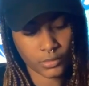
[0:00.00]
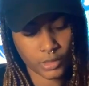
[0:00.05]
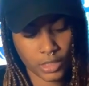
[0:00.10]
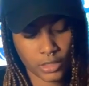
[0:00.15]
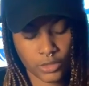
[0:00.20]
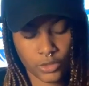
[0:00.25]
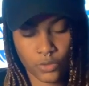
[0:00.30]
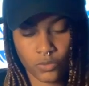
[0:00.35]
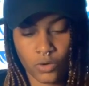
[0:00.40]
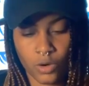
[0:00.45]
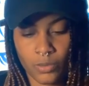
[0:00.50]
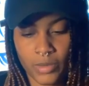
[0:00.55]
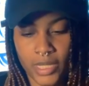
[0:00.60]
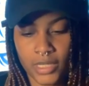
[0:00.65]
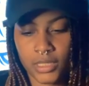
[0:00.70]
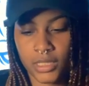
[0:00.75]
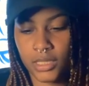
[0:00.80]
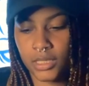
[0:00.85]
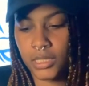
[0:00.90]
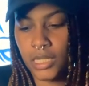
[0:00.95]
A new
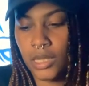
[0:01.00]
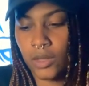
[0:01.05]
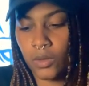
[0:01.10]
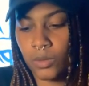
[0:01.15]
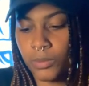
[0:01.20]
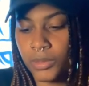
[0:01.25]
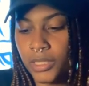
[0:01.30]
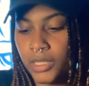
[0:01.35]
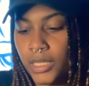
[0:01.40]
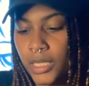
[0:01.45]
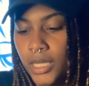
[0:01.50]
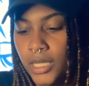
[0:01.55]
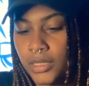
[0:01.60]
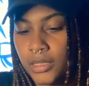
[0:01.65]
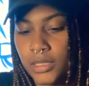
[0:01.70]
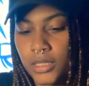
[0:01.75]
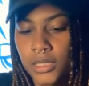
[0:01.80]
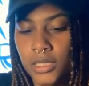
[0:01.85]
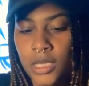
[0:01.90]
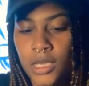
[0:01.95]
romantic cycle
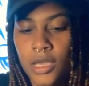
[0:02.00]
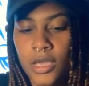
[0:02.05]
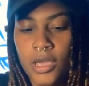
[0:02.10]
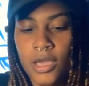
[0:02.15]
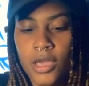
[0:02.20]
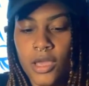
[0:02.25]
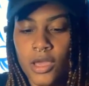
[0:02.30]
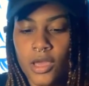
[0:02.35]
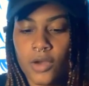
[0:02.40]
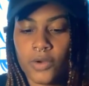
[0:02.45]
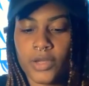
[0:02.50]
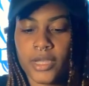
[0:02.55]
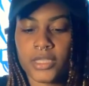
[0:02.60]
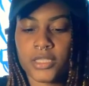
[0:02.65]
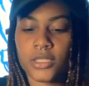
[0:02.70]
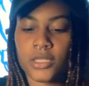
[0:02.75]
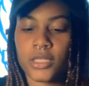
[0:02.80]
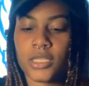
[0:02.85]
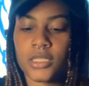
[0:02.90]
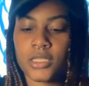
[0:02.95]
begins. Okay,
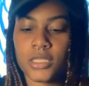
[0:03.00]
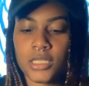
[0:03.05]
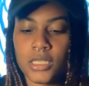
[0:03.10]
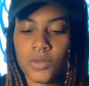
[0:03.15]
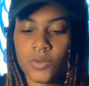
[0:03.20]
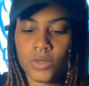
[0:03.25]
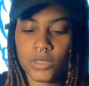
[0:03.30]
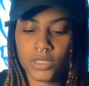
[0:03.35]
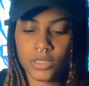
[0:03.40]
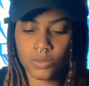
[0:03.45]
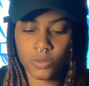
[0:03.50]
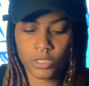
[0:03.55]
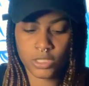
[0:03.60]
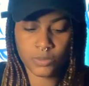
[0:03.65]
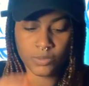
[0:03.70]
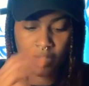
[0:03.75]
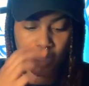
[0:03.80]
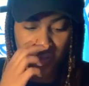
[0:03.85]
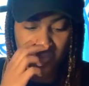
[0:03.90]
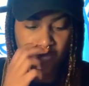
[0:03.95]
so let's see
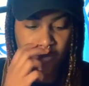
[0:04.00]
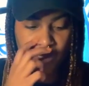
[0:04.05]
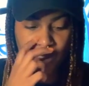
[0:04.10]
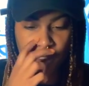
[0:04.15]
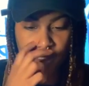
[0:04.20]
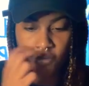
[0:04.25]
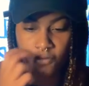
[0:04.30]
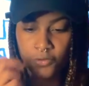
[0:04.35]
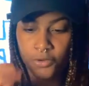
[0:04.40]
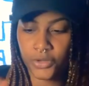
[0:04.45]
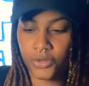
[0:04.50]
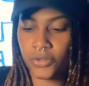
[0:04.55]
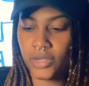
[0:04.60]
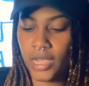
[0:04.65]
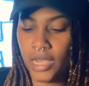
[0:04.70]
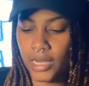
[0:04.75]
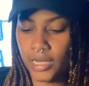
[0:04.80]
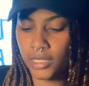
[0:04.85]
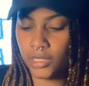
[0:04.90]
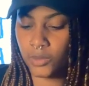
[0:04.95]
what's manifesting for you
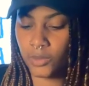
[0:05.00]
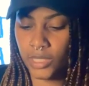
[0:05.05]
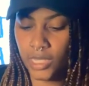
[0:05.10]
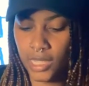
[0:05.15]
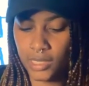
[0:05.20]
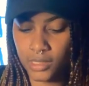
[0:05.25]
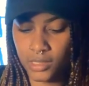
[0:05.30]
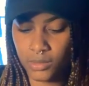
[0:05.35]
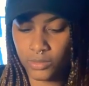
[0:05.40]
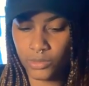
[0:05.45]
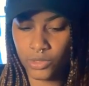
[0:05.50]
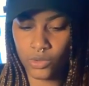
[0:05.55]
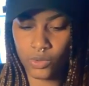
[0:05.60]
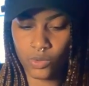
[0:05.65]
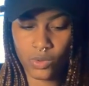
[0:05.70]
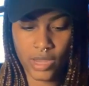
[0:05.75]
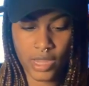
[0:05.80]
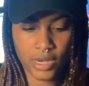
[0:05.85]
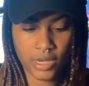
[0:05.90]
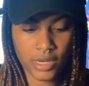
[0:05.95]
guys. We got some
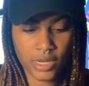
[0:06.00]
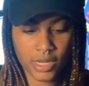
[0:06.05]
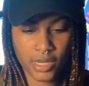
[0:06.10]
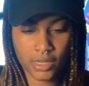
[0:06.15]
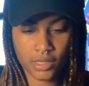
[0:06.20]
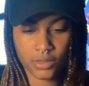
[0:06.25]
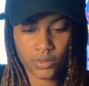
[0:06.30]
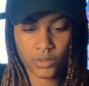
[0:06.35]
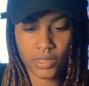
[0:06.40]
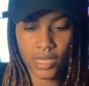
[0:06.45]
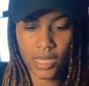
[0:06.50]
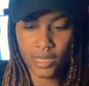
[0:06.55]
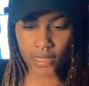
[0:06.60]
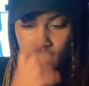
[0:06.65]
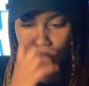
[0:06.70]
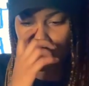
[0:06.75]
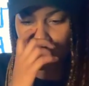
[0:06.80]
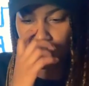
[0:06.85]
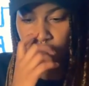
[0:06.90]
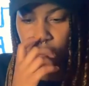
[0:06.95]
new endings. We
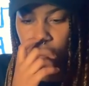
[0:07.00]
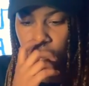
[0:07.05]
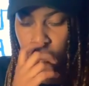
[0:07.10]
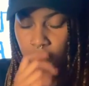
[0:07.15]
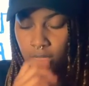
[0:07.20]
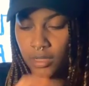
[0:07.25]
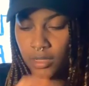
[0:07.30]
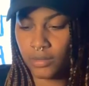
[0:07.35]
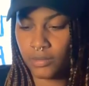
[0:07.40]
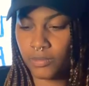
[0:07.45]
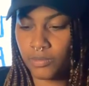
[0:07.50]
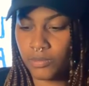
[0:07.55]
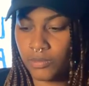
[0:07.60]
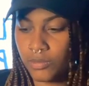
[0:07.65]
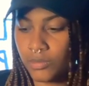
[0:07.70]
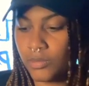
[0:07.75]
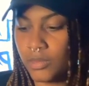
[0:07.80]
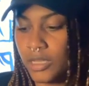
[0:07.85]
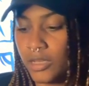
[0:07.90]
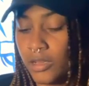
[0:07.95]
got not
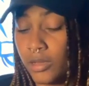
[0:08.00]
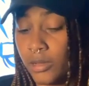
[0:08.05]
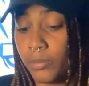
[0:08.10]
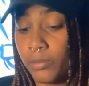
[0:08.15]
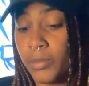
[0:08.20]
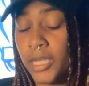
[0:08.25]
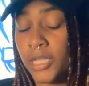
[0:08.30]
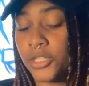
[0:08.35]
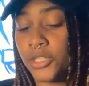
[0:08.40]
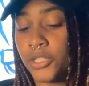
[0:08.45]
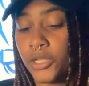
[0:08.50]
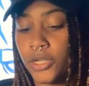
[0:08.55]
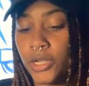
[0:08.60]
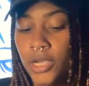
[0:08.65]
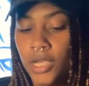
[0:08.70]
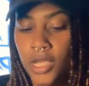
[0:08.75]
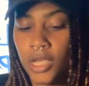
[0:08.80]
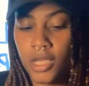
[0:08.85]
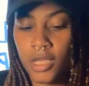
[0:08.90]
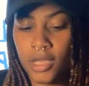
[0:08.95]

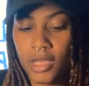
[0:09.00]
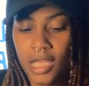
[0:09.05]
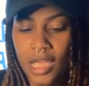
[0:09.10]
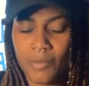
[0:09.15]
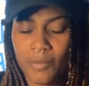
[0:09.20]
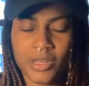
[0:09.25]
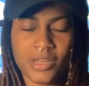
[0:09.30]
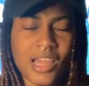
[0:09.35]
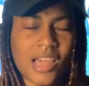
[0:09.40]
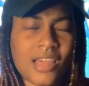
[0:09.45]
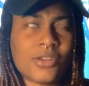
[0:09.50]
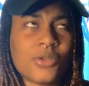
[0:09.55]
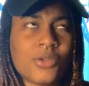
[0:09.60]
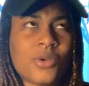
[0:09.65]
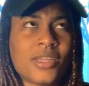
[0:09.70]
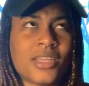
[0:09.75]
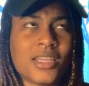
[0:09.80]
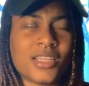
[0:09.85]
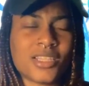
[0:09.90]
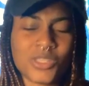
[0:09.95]
new
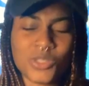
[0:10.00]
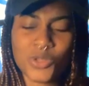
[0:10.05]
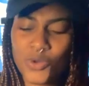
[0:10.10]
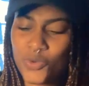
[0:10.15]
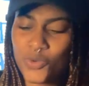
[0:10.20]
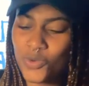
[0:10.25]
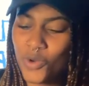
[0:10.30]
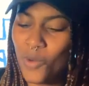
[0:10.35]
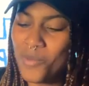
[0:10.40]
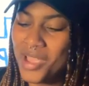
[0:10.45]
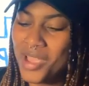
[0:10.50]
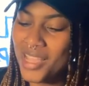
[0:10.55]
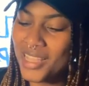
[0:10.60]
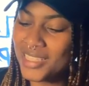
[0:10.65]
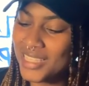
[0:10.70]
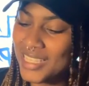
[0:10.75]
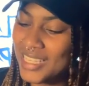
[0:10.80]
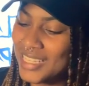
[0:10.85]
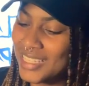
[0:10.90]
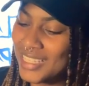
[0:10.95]
endings, new
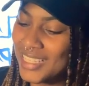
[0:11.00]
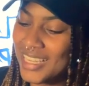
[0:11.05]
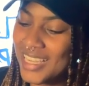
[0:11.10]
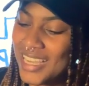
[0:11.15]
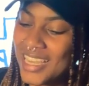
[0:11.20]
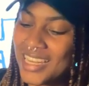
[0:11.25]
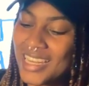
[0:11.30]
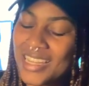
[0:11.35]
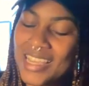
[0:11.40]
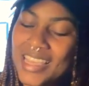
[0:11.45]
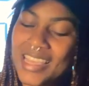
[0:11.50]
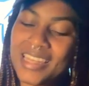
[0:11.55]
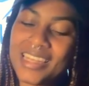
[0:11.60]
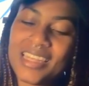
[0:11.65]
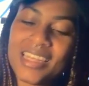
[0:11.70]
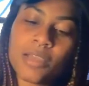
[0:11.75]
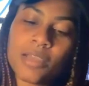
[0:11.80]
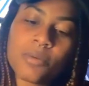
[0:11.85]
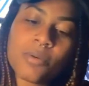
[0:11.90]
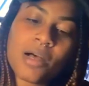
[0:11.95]
romance and an
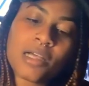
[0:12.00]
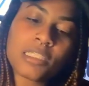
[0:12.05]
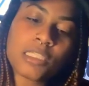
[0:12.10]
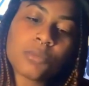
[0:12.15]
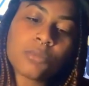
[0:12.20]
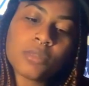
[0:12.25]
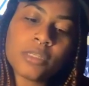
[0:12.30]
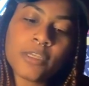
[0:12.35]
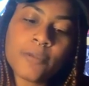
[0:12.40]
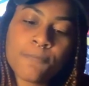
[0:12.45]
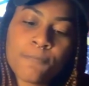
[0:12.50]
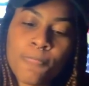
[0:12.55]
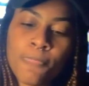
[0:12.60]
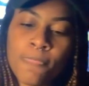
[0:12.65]
ending possibly.